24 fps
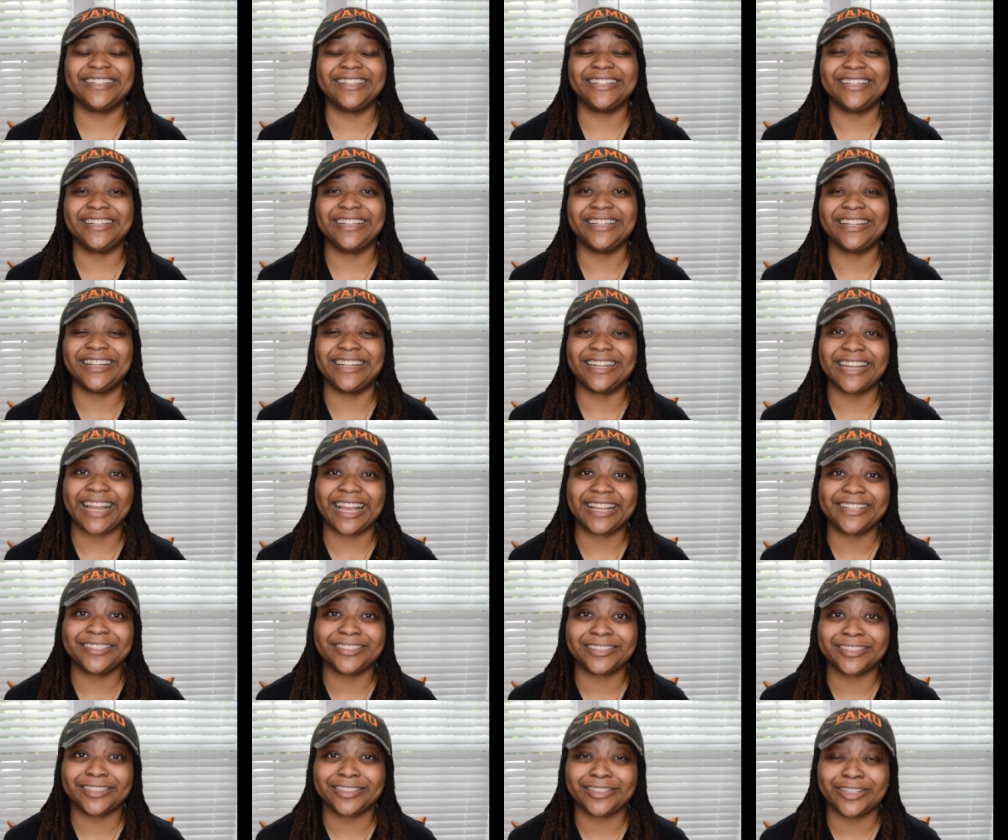in a
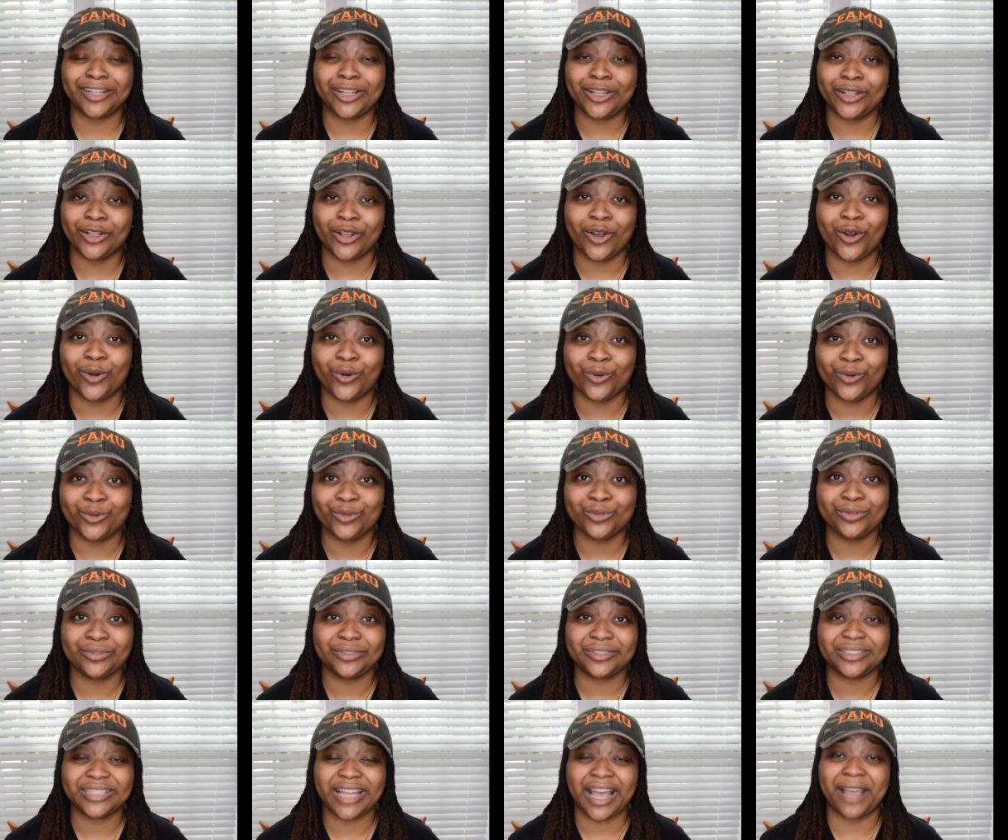nice
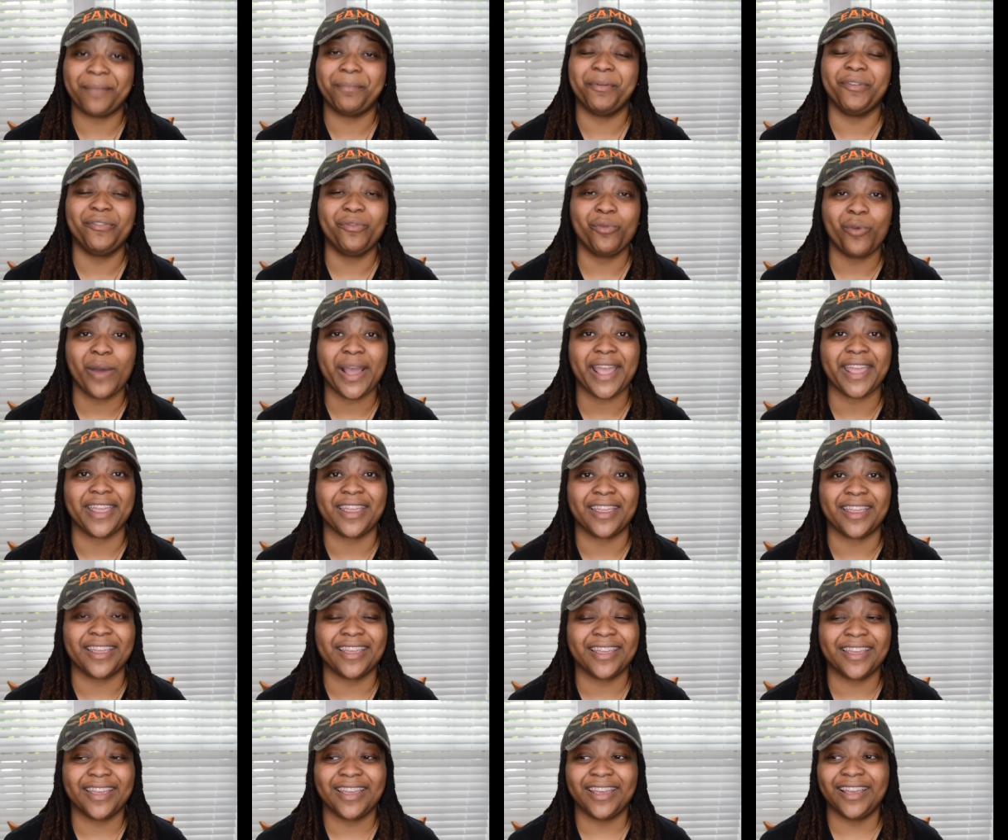cologne type of way.
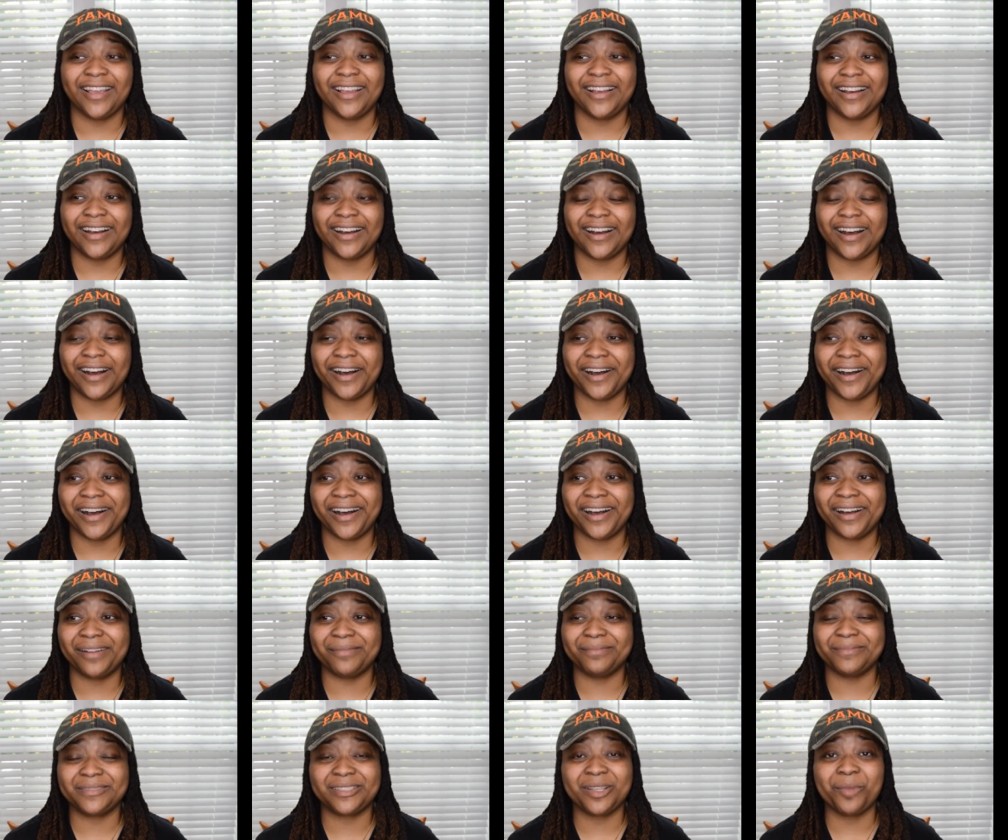
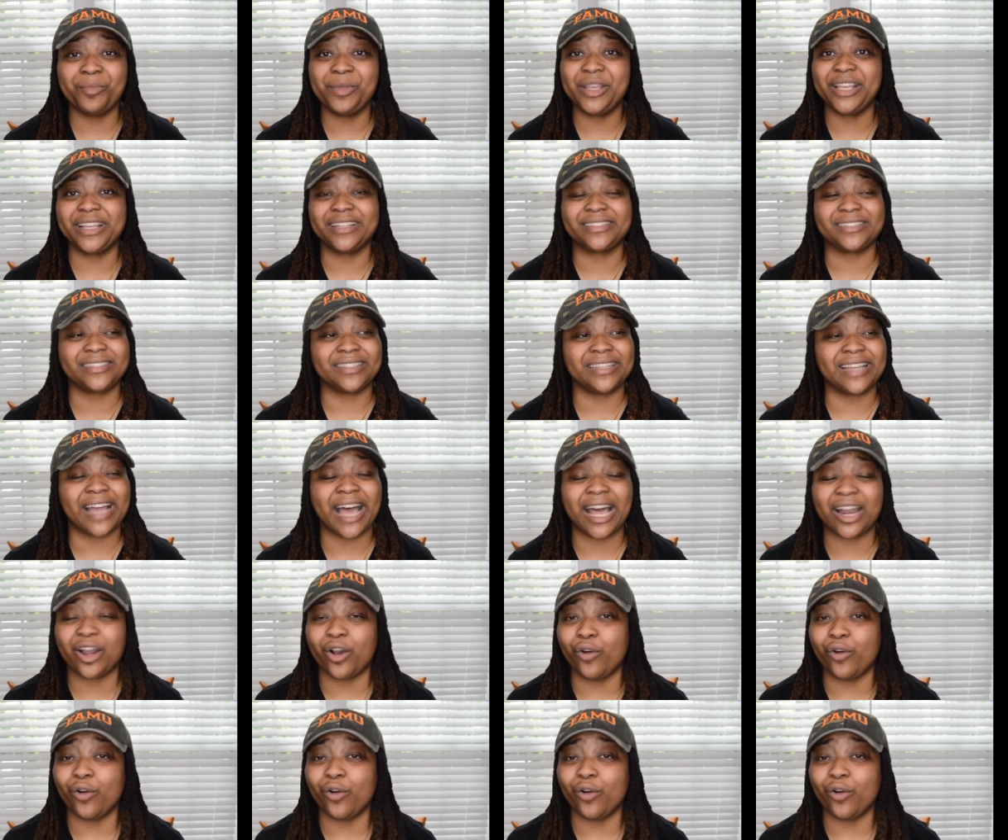To me, it's not